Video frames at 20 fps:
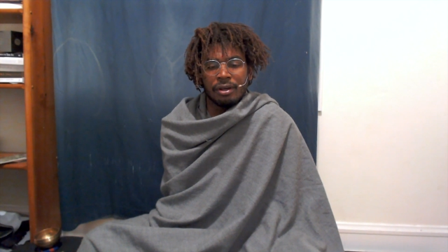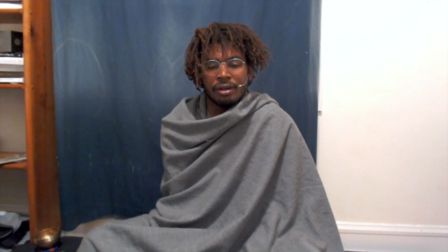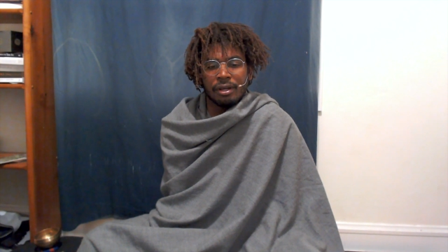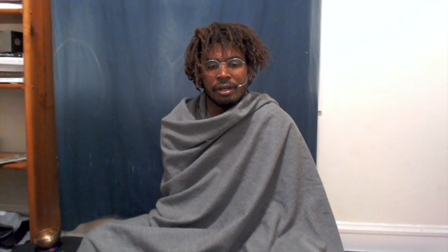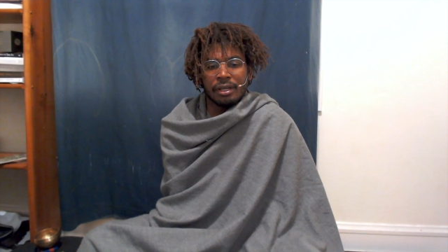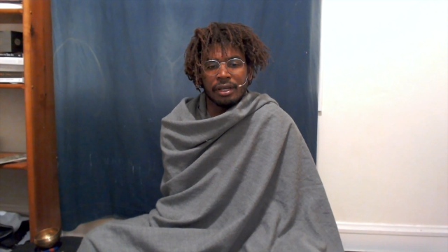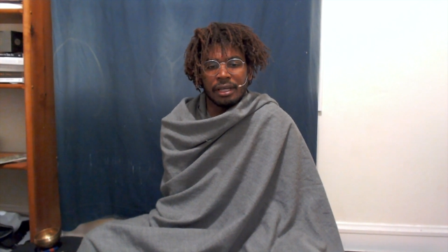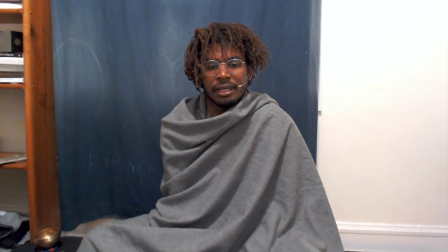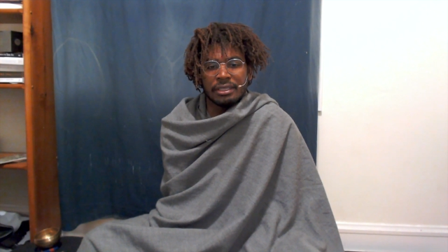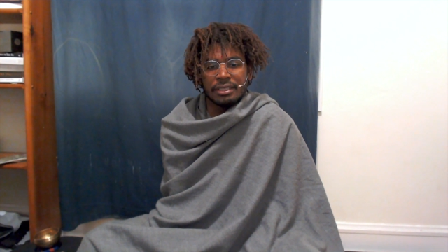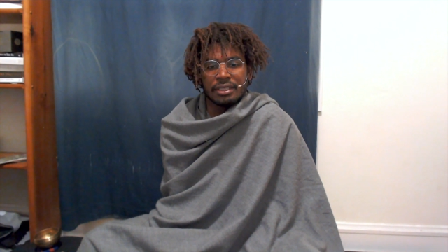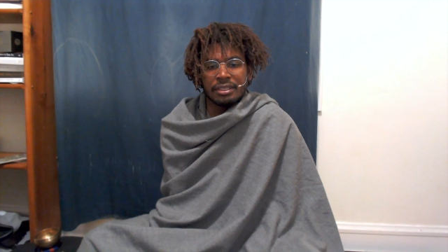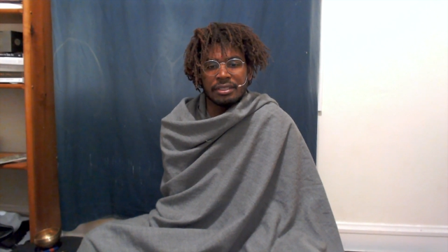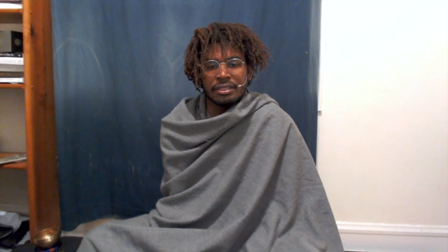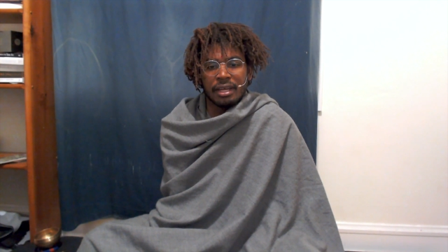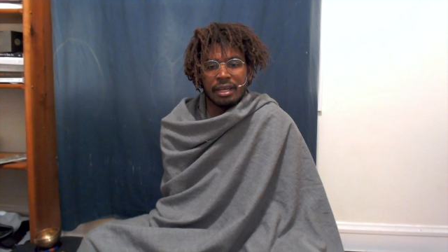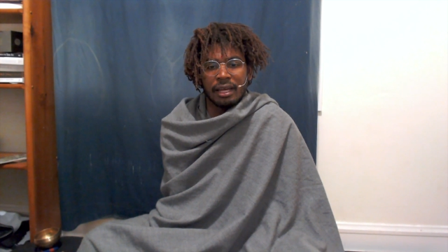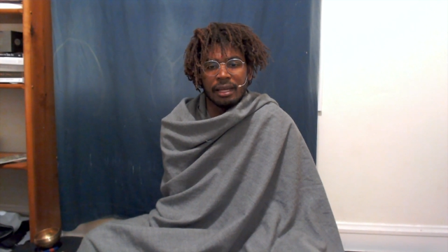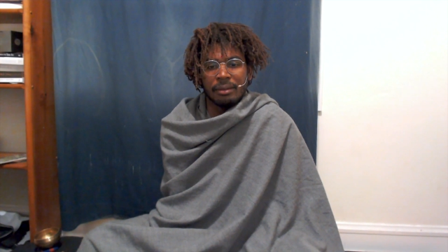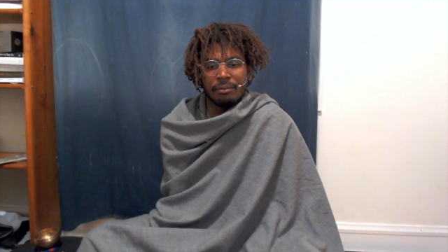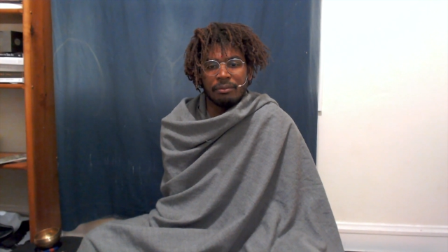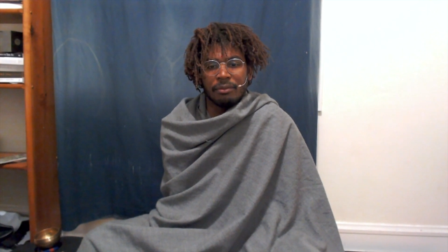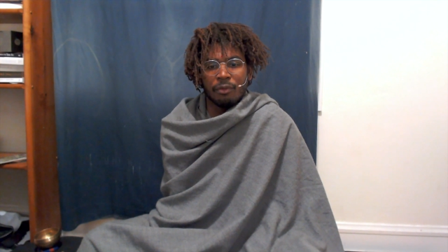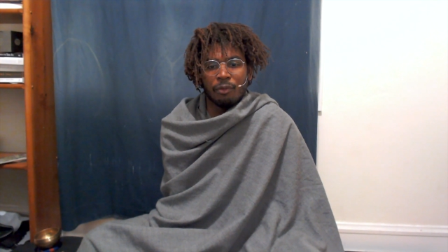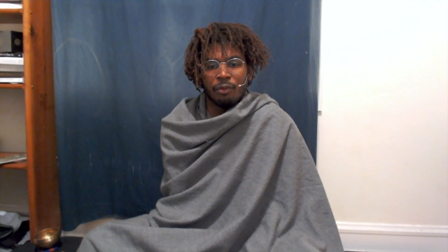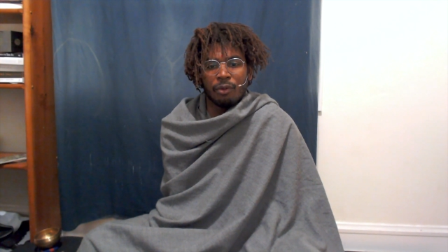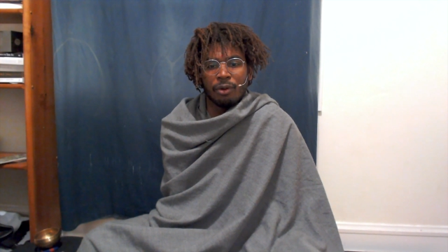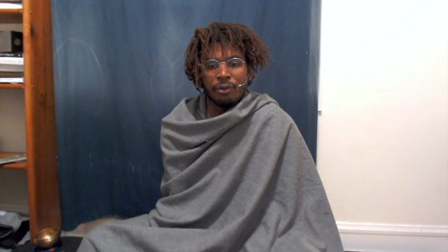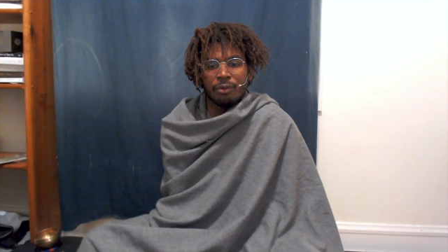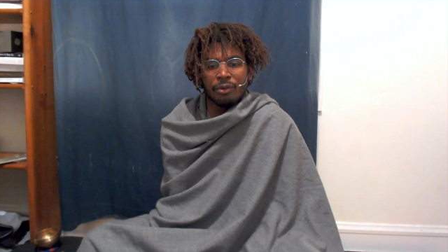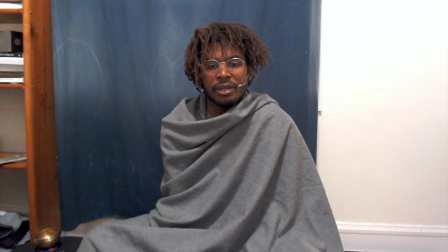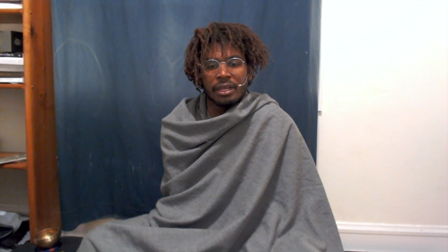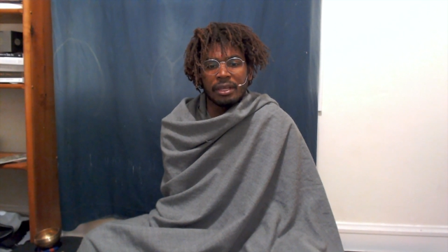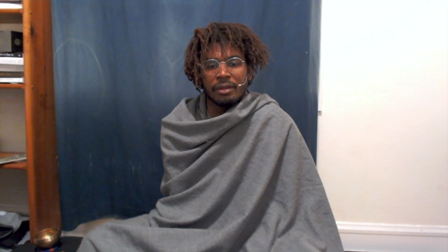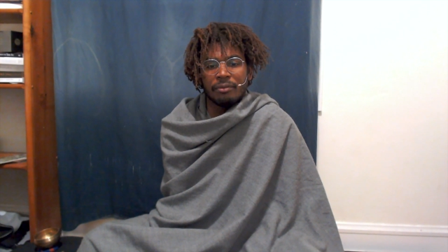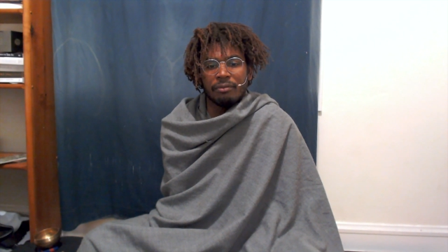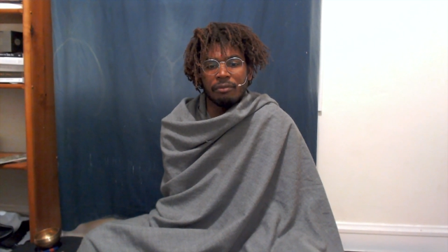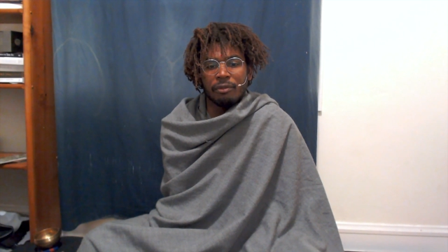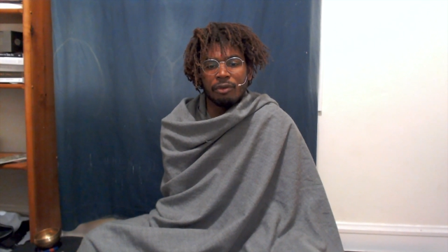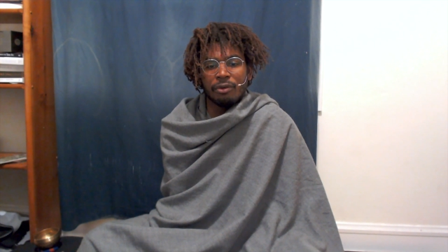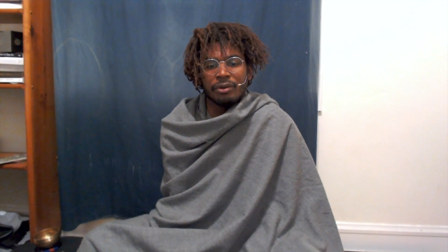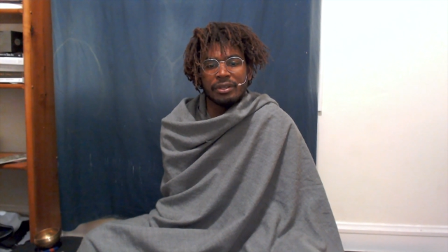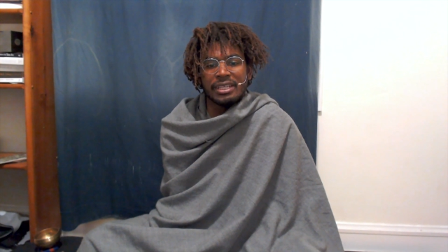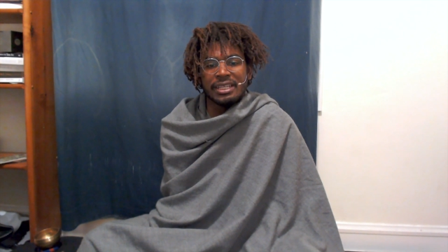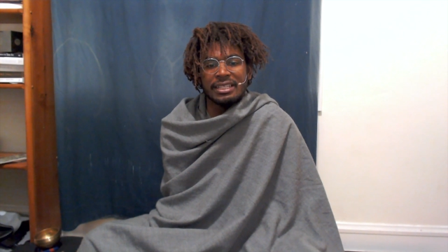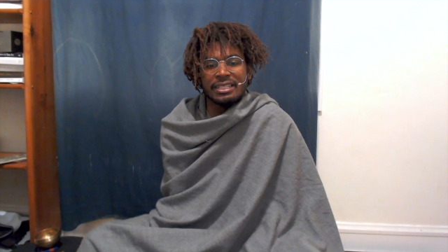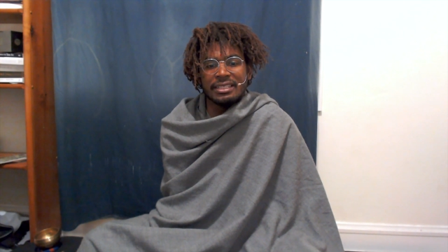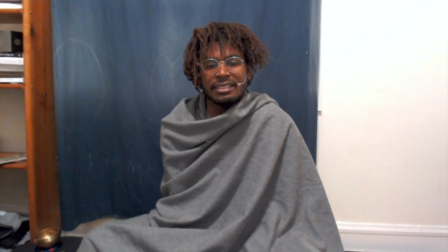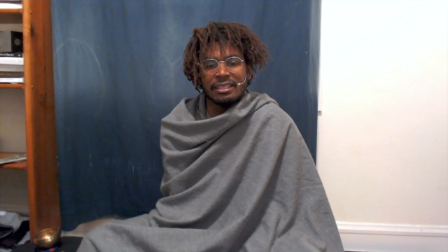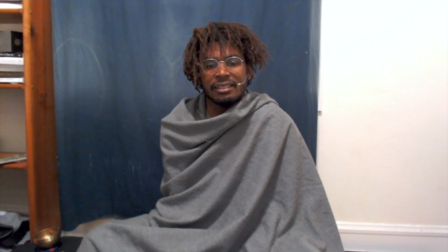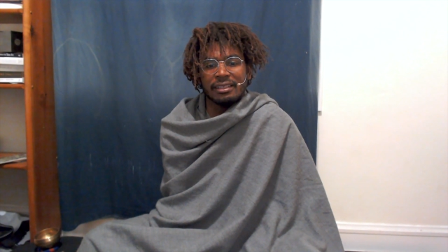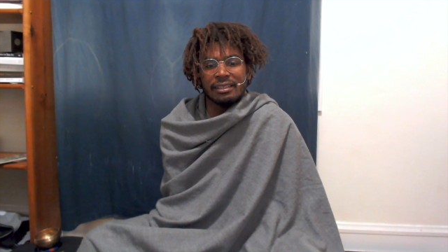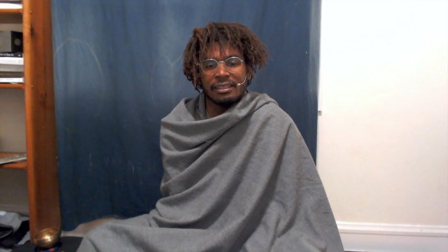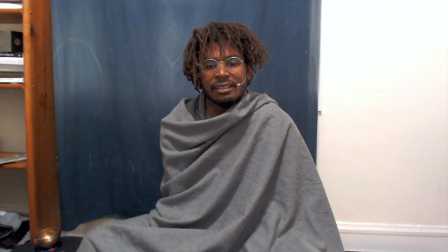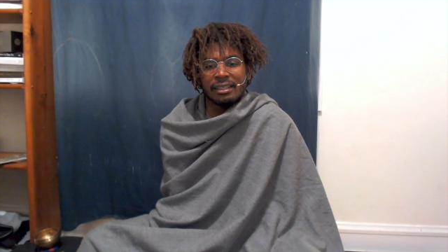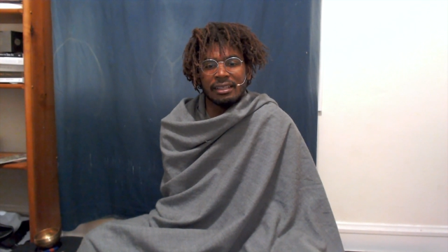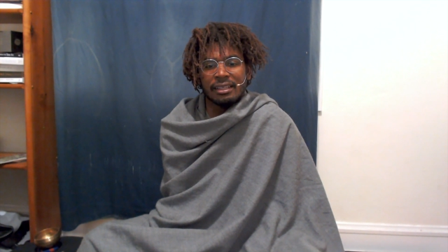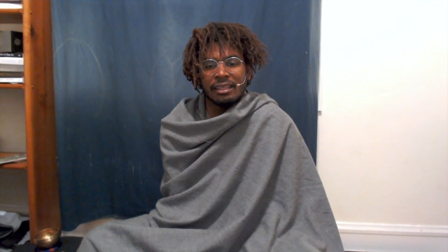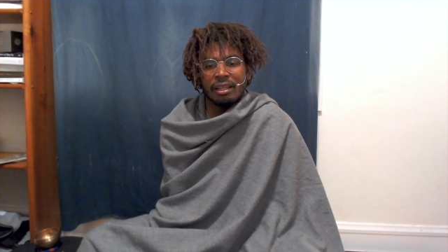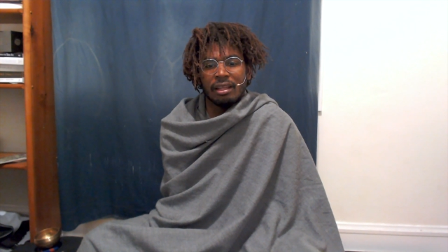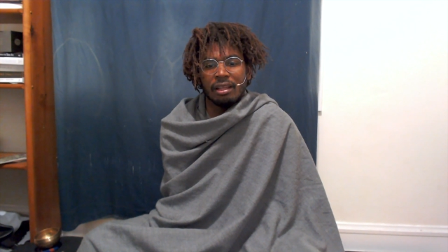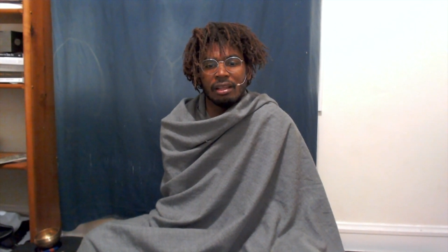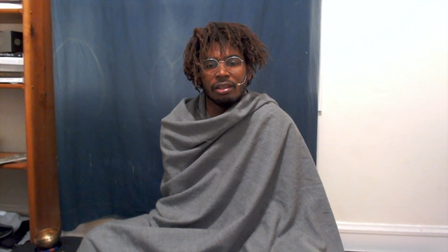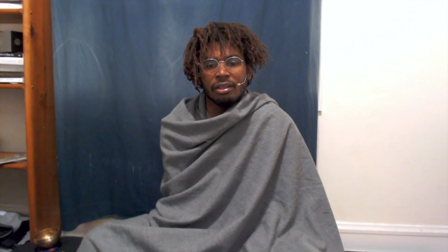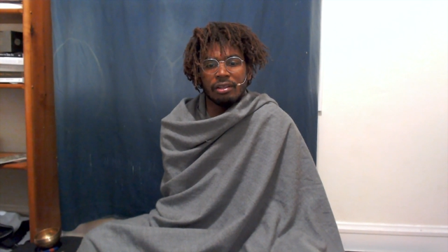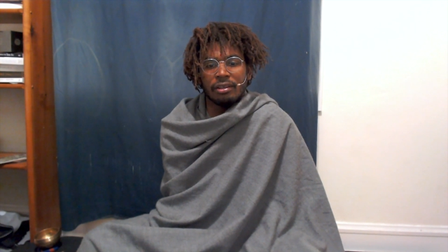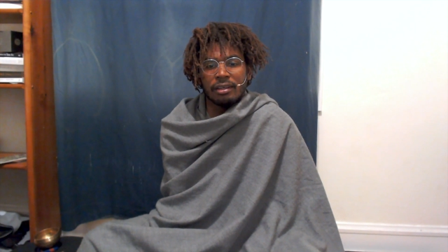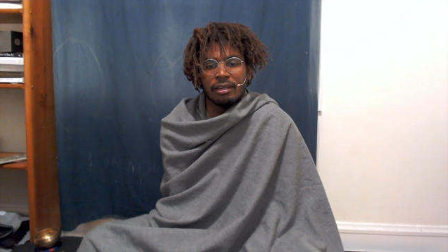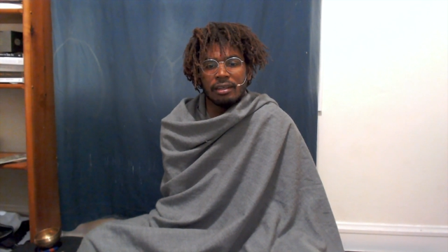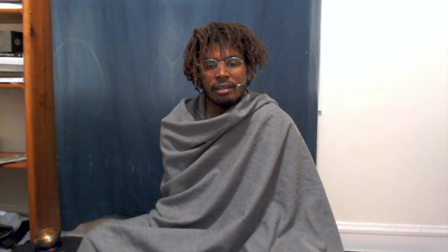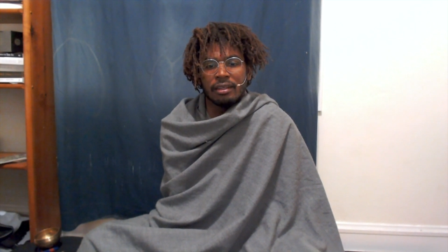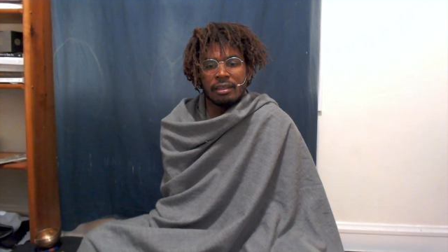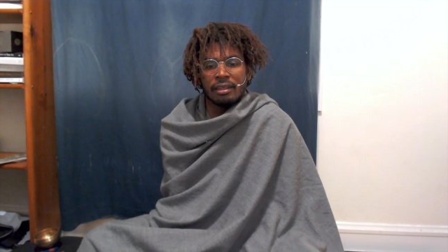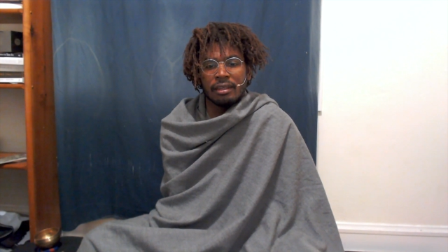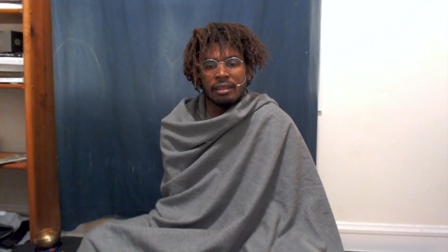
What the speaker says: it's a time where we can more easily look